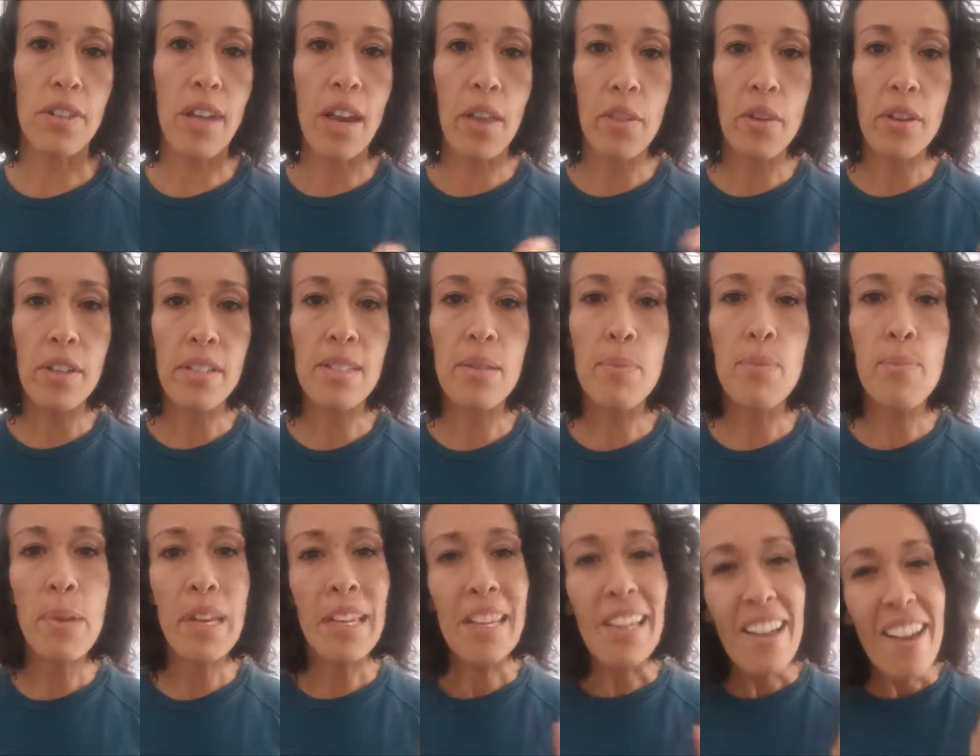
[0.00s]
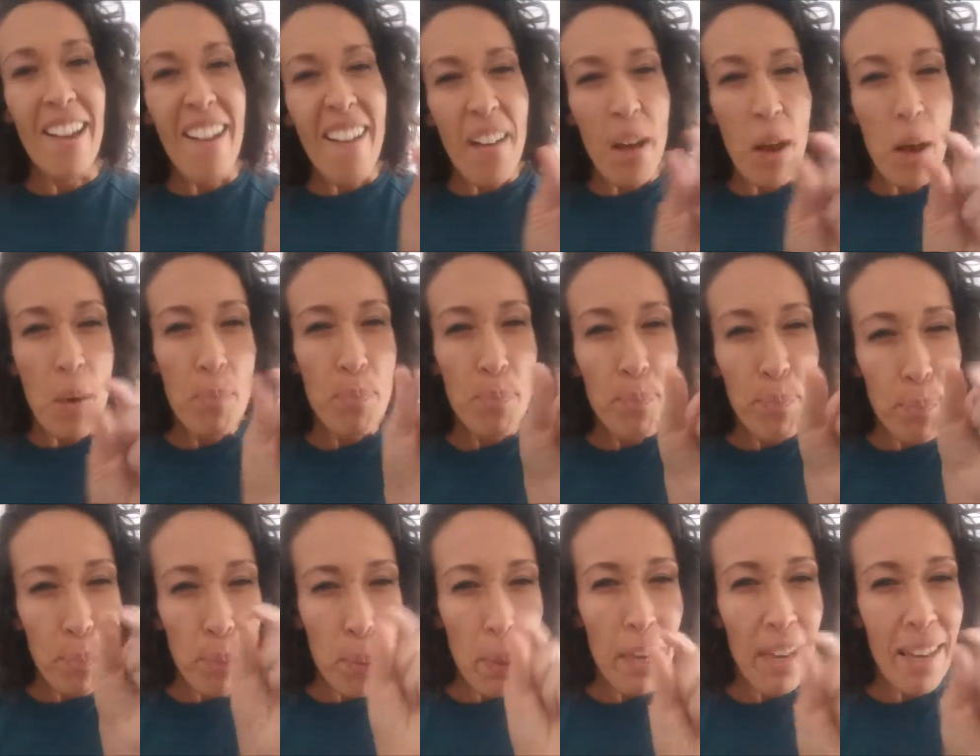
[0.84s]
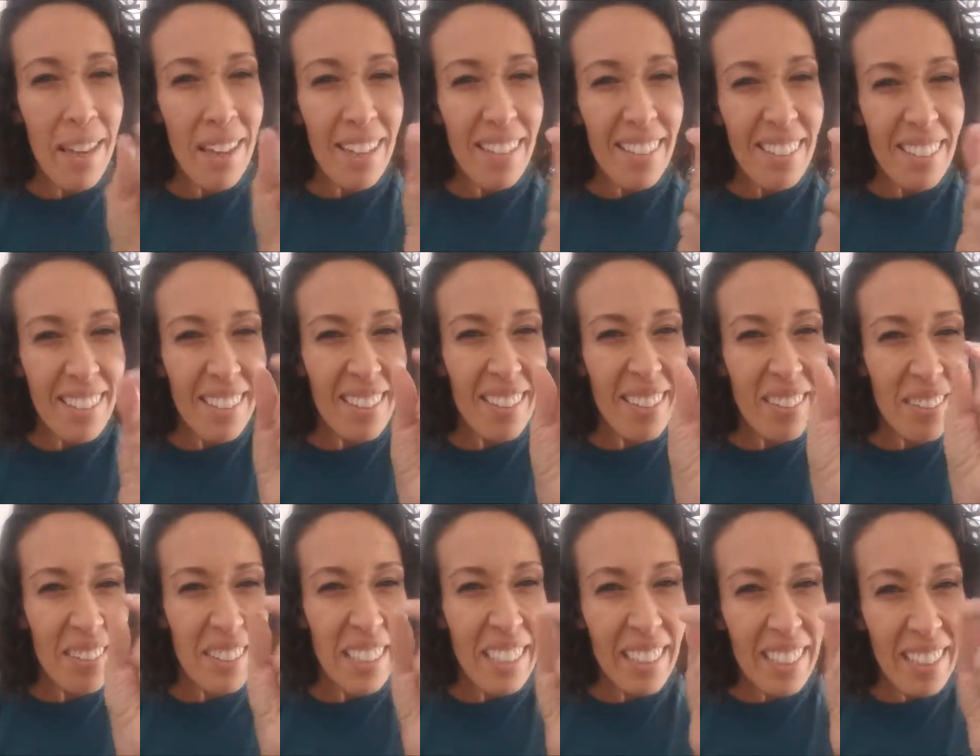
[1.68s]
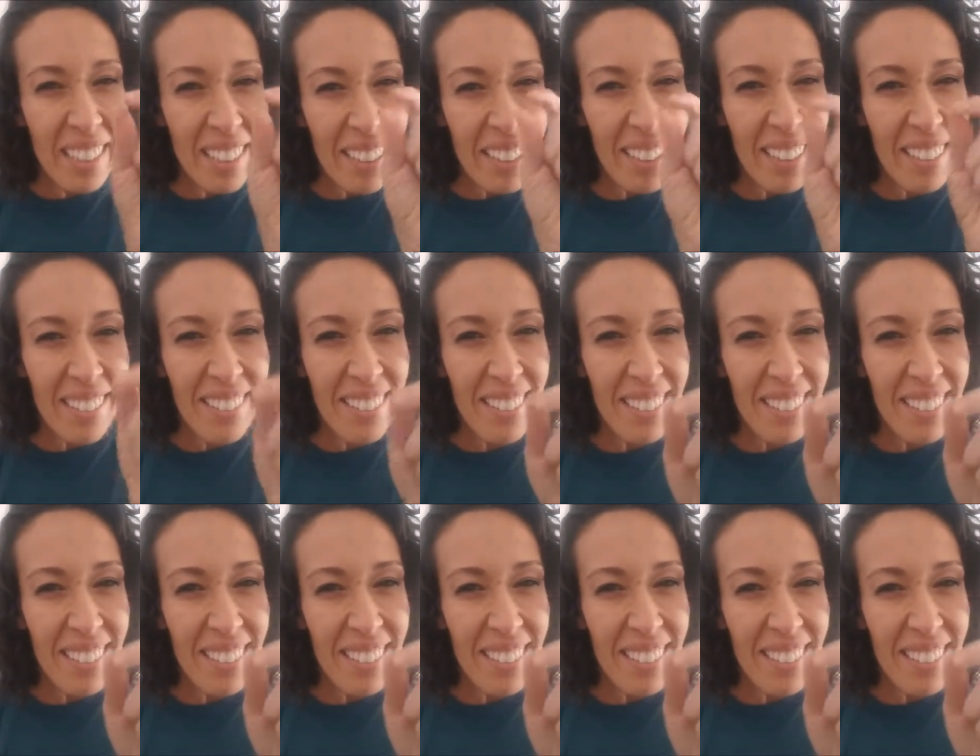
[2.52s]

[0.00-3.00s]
Now there is a bit, a bit of like a,